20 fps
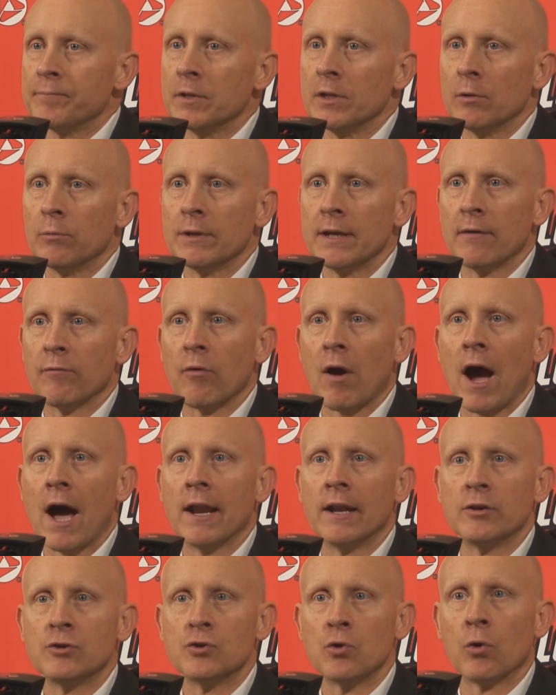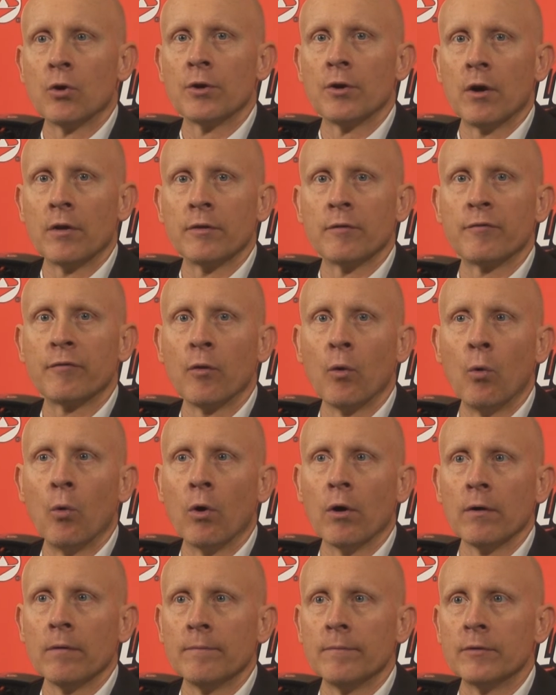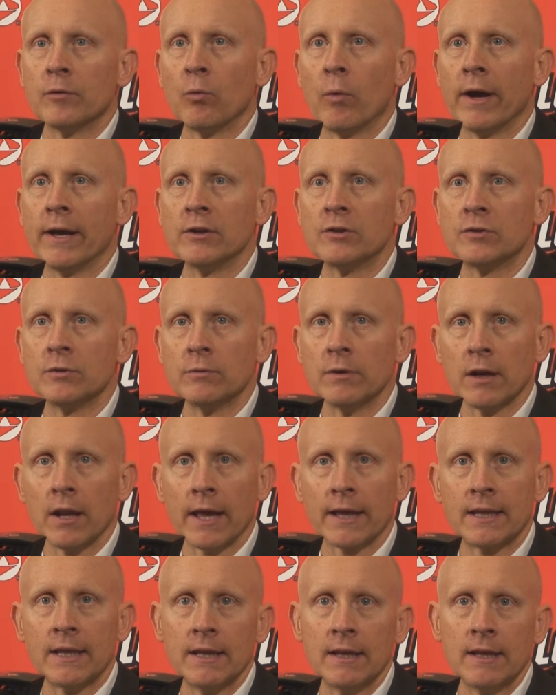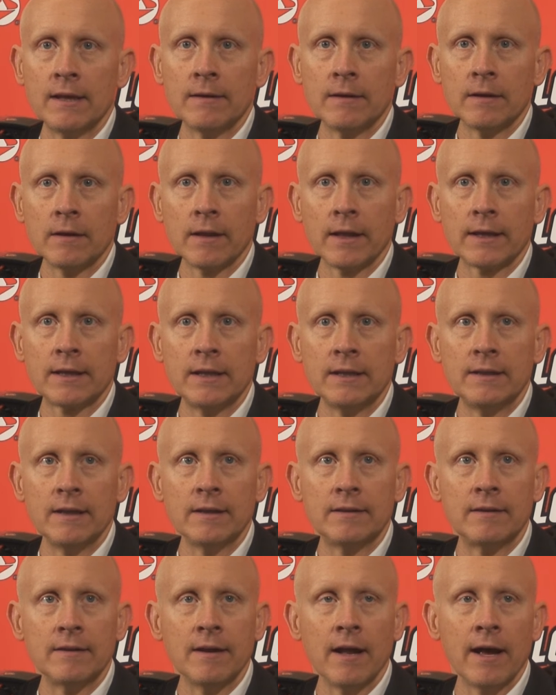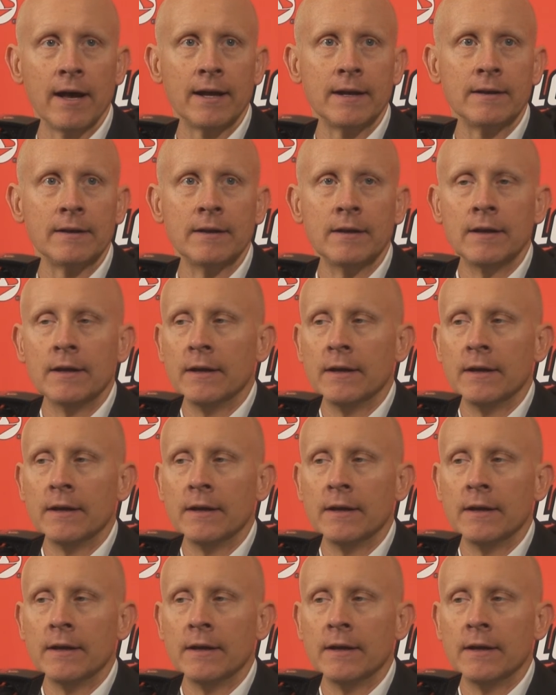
you know, when you have Ryan and Jordan on the floor, and Dwayne shooting it like he did tonight,